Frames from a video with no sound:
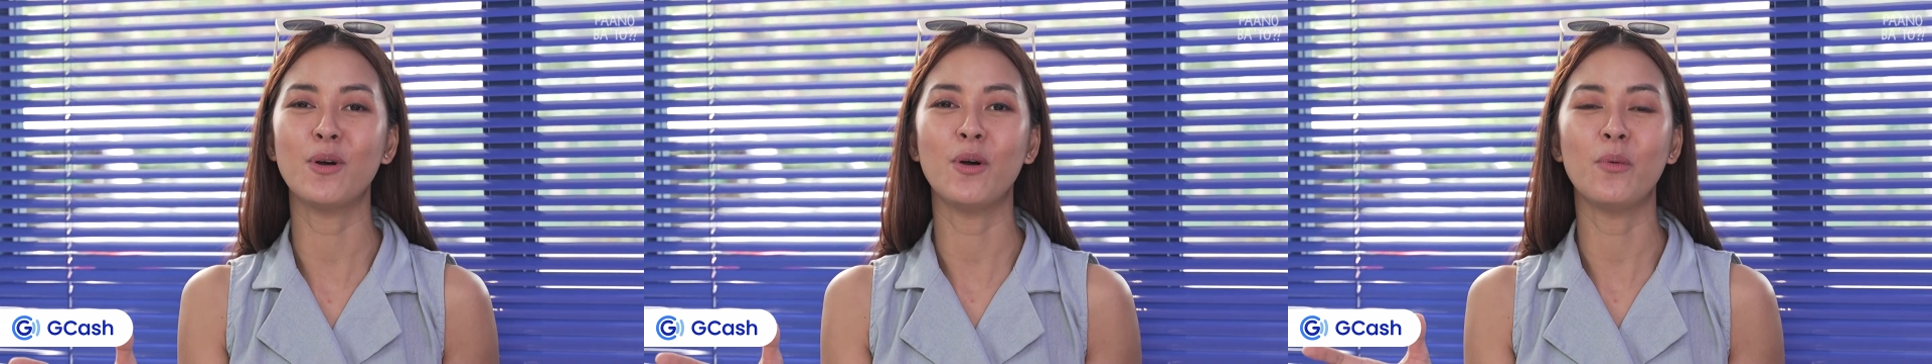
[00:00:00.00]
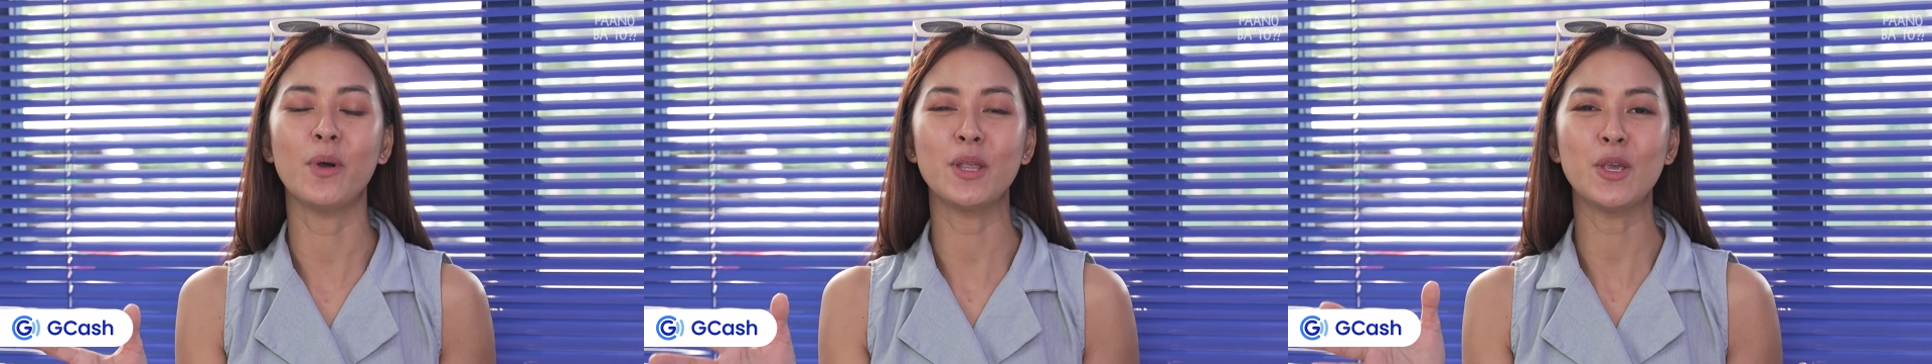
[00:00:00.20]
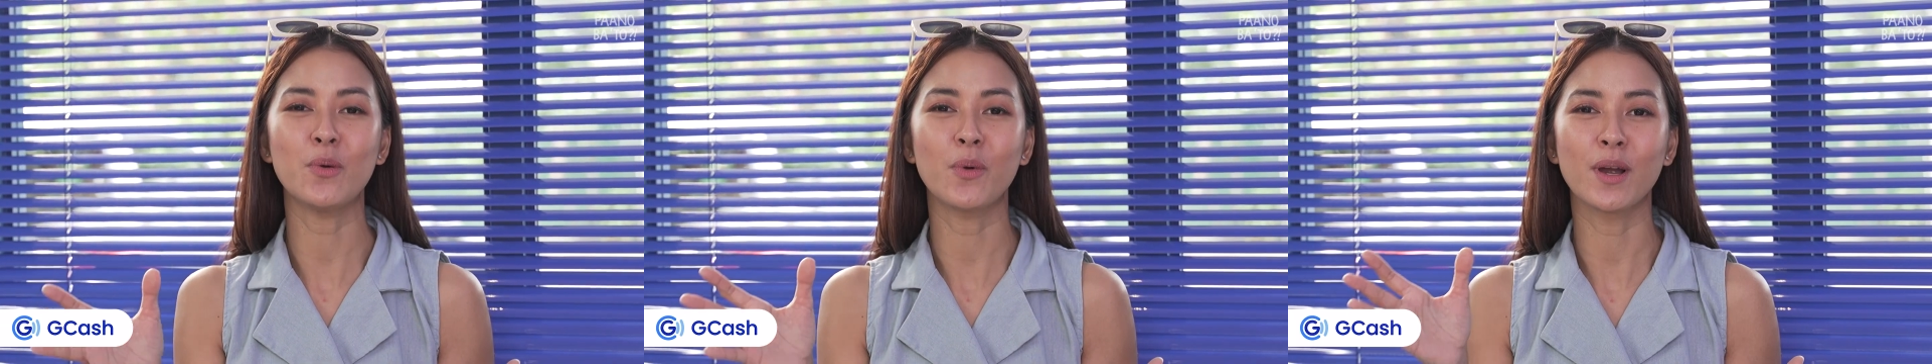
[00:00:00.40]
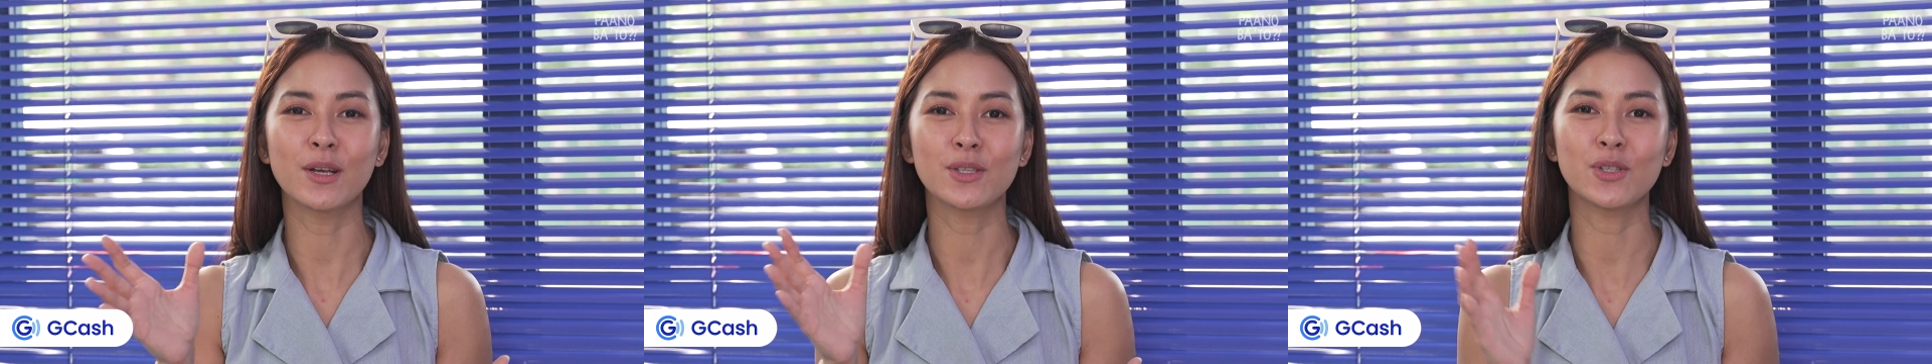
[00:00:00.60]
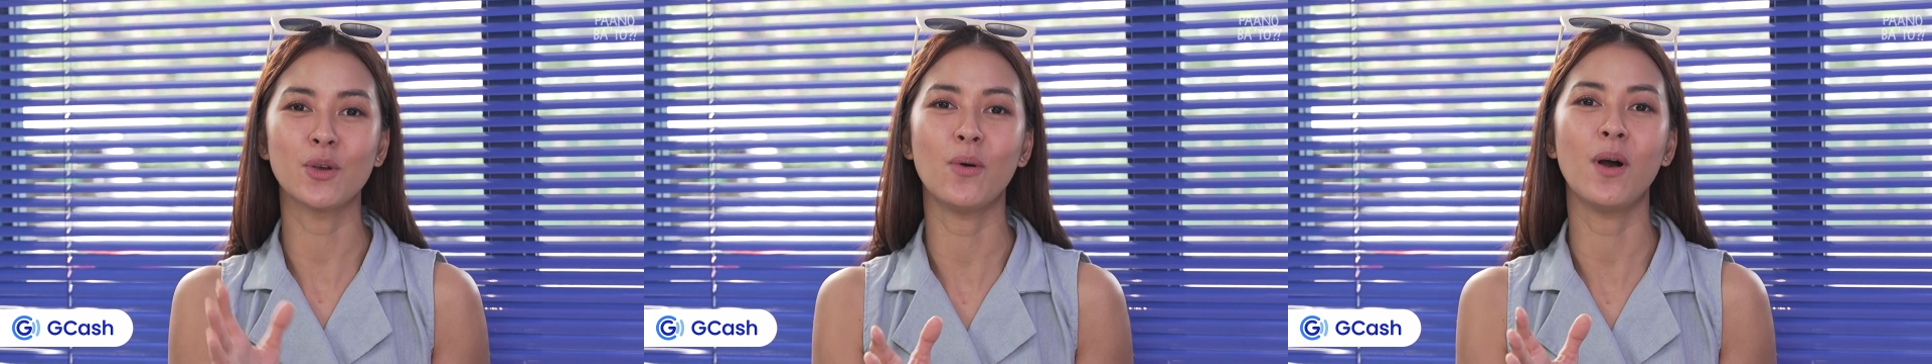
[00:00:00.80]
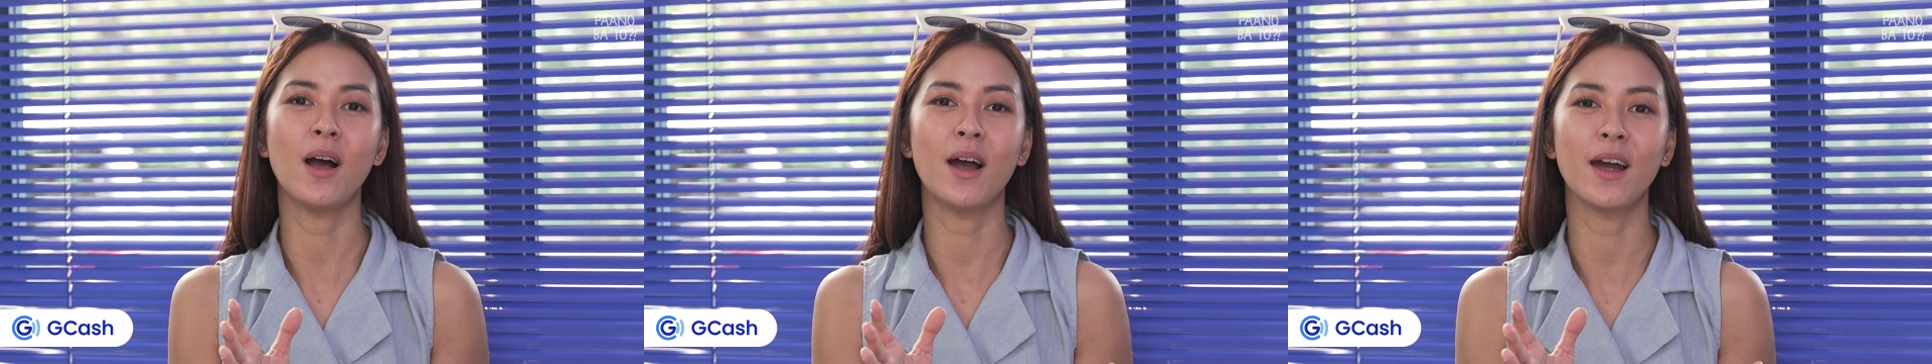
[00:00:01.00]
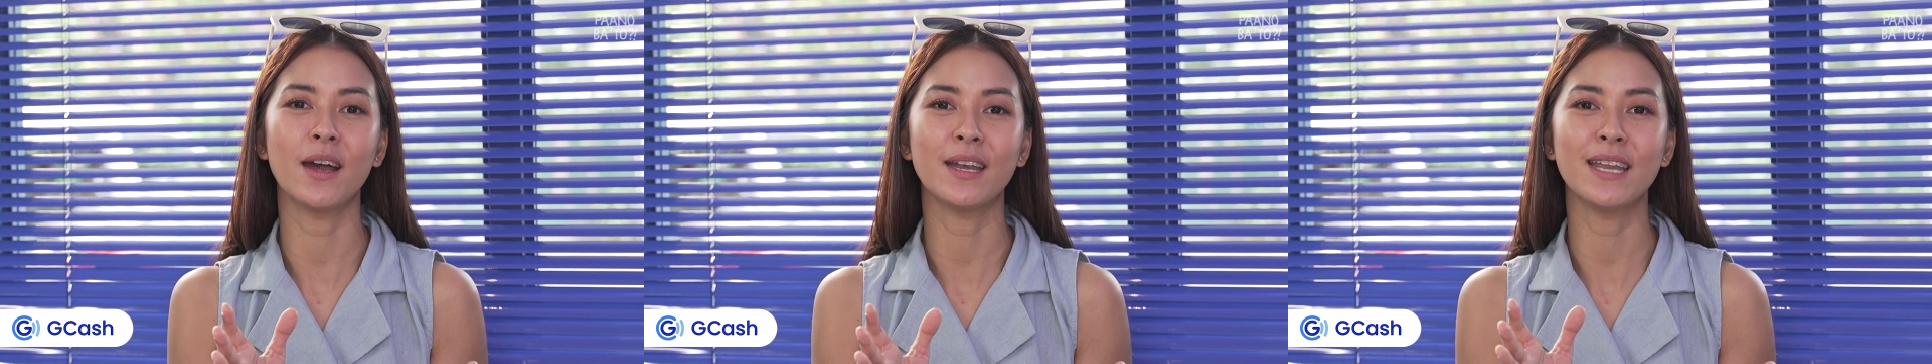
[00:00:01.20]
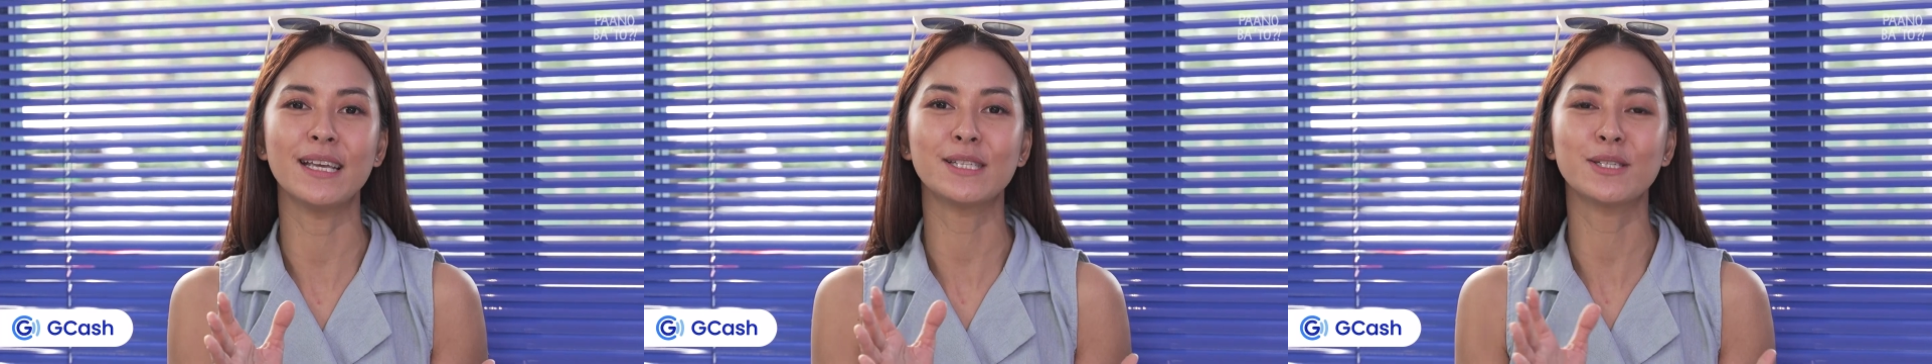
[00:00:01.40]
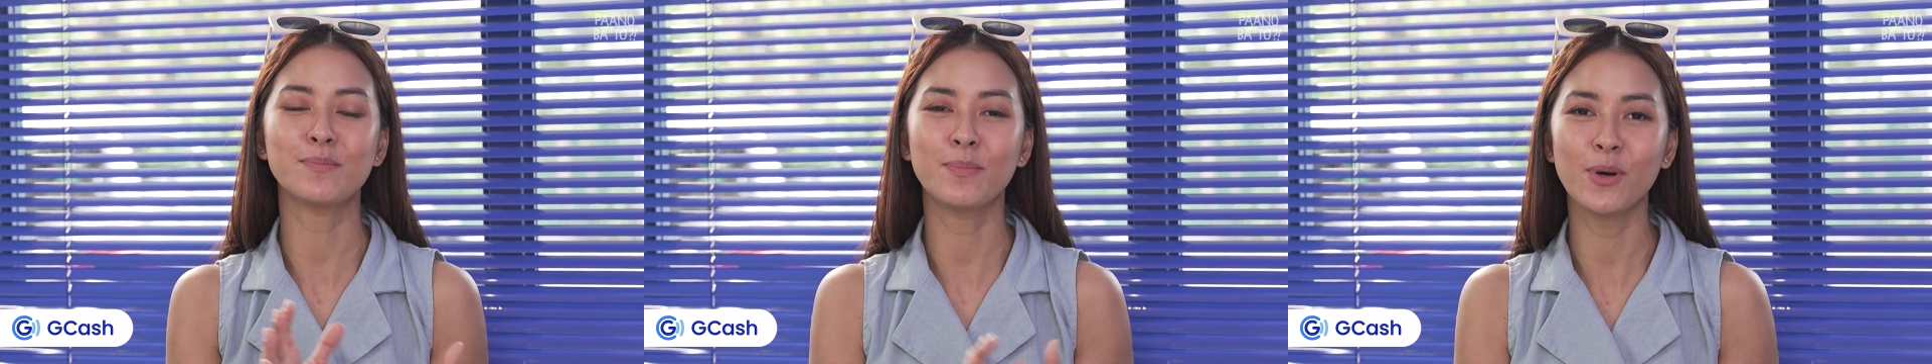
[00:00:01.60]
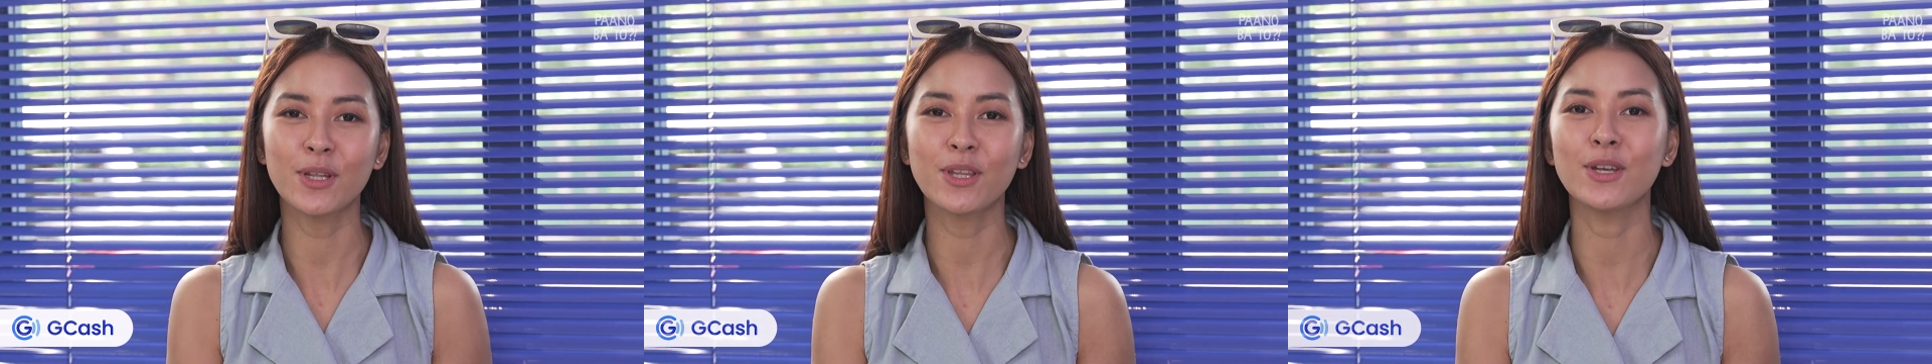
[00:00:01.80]
mo when you work so hard is
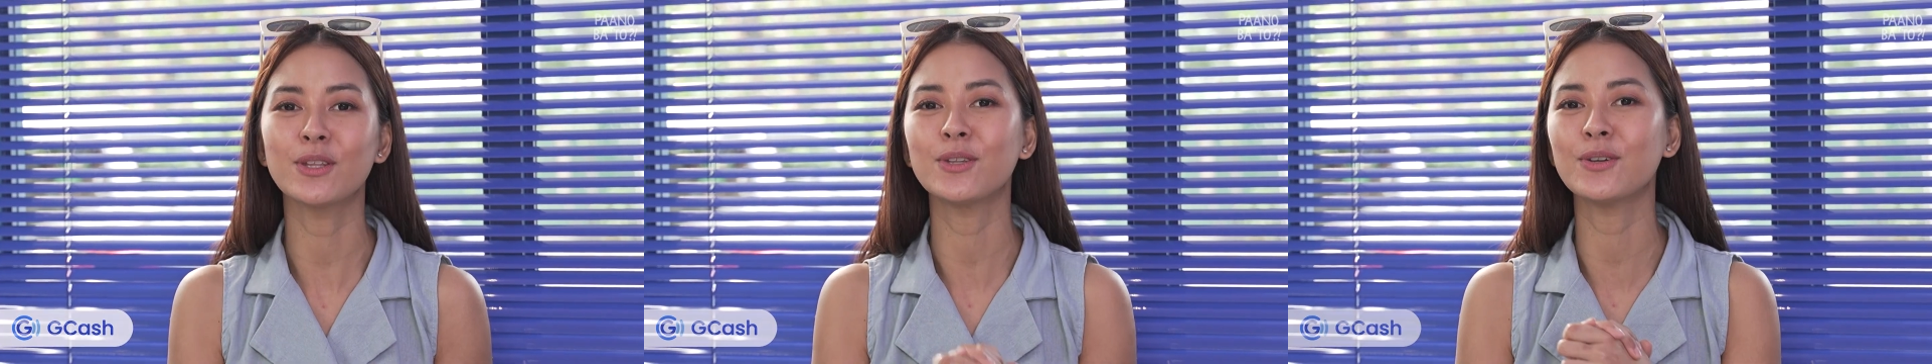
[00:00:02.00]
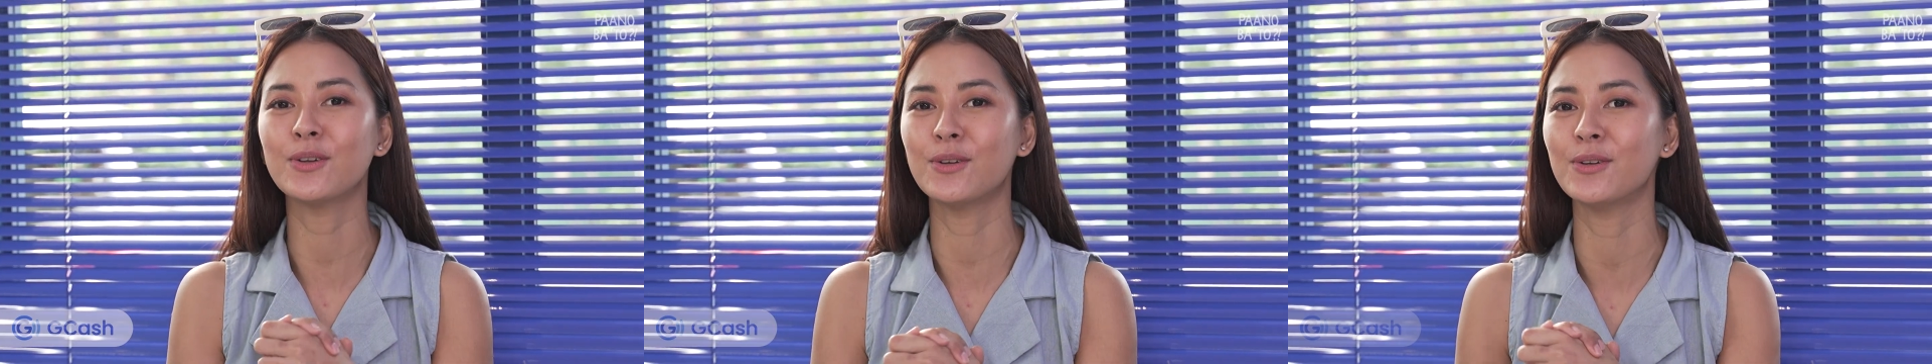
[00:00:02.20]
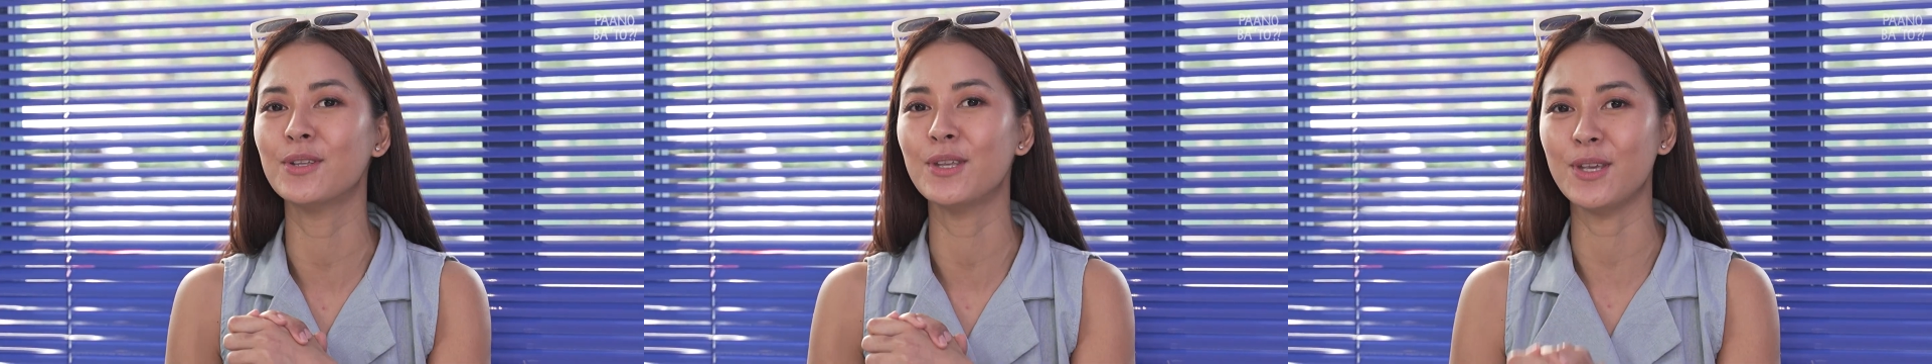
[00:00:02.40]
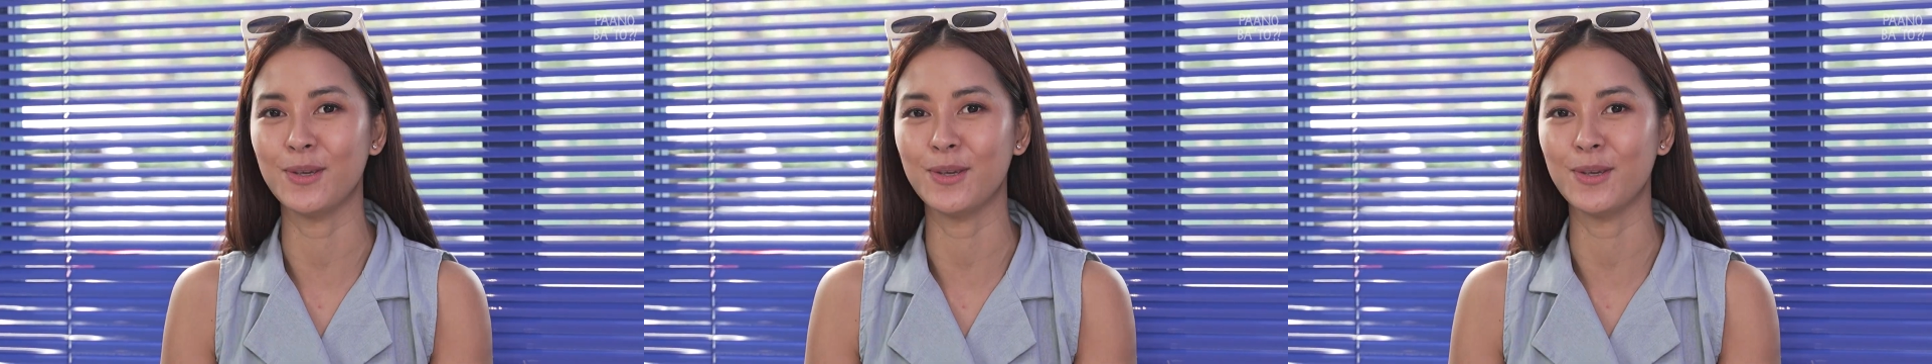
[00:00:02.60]
put to good